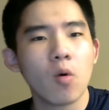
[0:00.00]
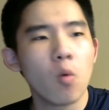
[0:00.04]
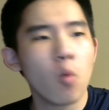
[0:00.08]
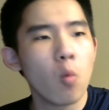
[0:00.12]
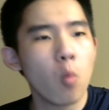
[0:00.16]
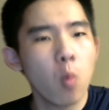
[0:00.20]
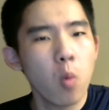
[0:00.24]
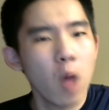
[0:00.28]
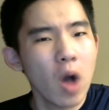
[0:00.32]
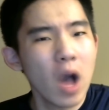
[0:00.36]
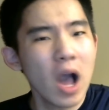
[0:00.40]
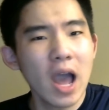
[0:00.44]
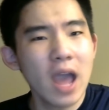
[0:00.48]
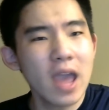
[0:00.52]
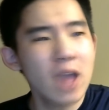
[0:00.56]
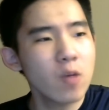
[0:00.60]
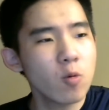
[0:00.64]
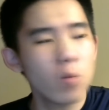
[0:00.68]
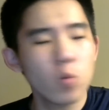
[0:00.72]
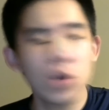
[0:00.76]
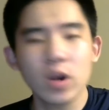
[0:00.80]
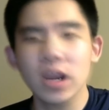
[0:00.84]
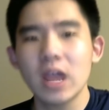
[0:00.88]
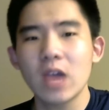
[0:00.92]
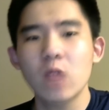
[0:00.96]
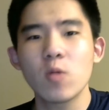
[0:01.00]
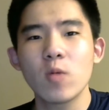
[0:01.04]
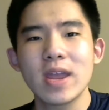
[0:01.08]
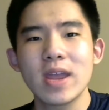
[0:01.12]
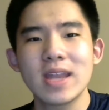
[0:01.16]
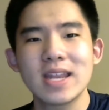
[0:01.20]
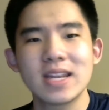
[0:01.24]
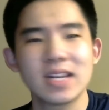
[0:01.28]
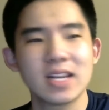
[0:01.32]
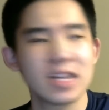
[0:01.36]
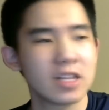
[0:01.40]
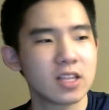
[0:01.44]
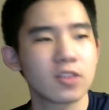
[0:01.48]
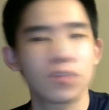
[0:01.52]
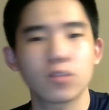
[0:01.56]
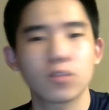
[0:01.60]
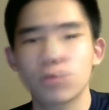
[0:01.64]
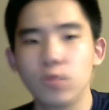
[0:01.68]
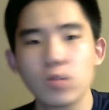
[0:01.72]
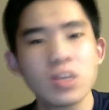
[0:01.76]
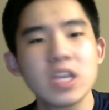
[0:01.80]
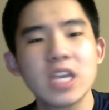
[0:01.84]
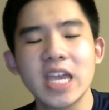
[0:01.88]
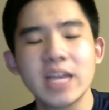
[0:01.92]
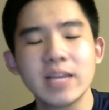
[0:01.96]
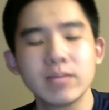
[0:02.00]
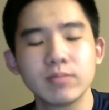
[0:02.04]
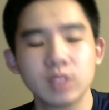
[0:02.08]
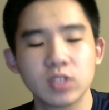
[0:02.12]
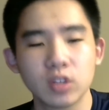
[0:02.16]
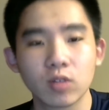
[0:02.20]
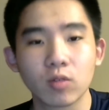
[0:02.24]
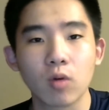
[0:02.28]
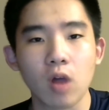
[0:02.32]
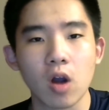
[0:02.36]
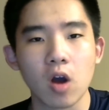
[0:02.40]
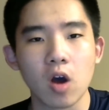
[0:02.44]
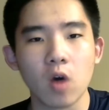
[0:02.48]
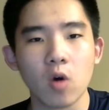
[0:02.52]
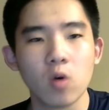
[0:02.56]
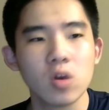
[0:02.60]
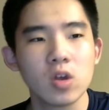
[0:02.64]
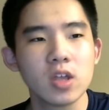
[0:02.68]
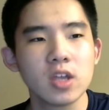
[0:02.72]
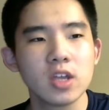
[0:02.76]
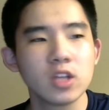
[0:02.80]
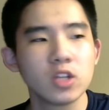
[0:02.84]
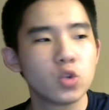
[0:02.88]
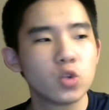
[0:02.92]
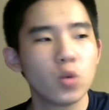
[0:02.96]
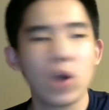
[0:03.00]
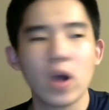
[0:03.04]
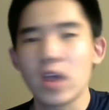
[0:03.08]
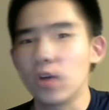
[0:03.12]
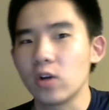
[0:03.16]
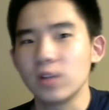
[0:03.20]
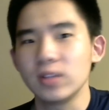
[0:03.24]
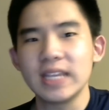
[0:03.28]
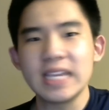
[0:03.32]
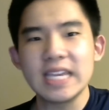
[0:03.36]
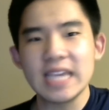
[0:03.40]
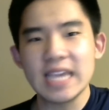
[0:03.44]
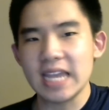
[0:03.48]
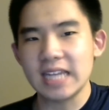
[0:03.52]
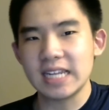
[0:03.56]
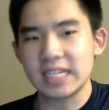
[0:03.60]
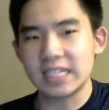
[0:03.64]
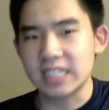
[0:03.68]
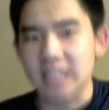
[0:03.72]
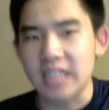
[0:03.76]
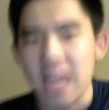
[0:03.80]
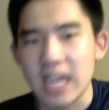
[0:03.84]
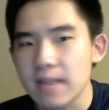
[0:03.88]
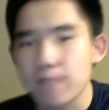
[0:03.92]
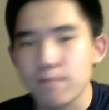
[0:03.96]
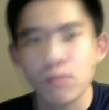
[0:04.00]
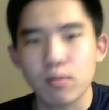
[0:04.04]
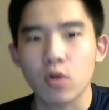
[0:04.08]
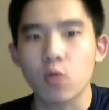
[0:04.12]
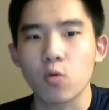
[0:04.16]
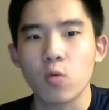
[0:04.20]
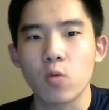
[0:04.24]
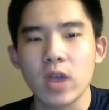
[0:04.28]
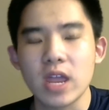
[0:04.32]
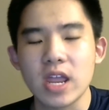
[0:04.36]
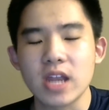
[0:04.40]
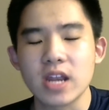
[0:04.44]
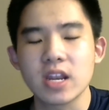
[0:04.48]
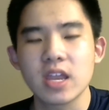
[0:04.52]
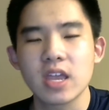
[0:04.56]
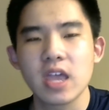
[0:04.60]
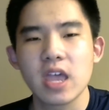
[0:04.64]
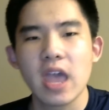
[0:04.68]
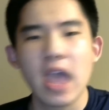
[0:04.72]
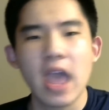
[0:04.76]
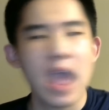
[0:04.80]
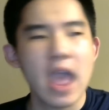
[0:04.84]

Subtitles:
Why, when I win 3 games in a row, do I only gain 10 per win?